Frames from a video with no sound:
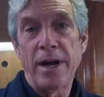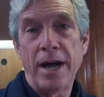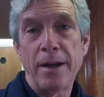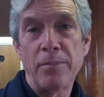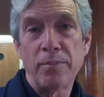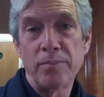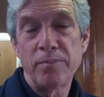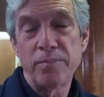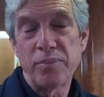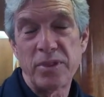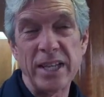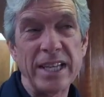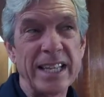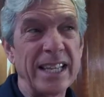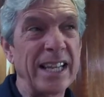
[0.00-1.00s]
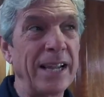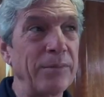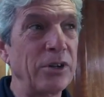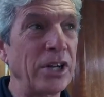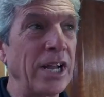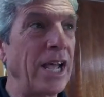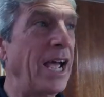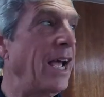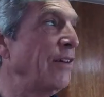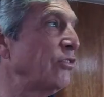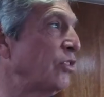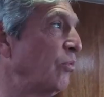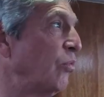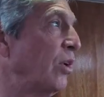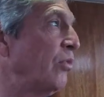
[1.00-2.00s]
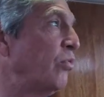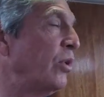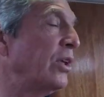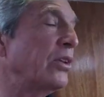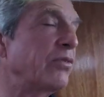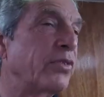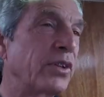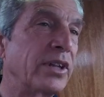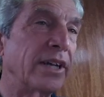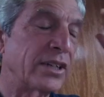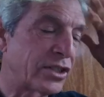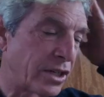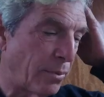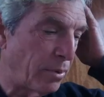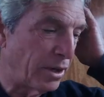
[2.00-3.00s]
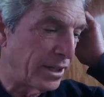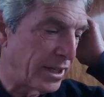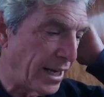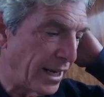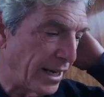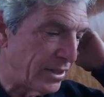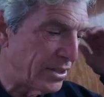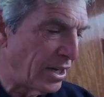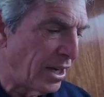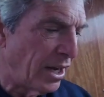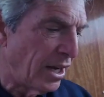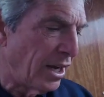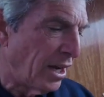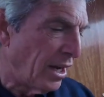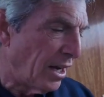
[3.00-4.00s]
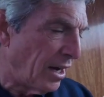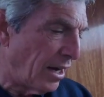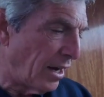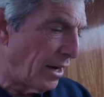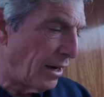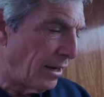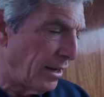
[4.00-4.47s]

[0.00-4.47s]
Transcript: I'm thinking I'm going to have some rough weather for the next couple of days. Uh,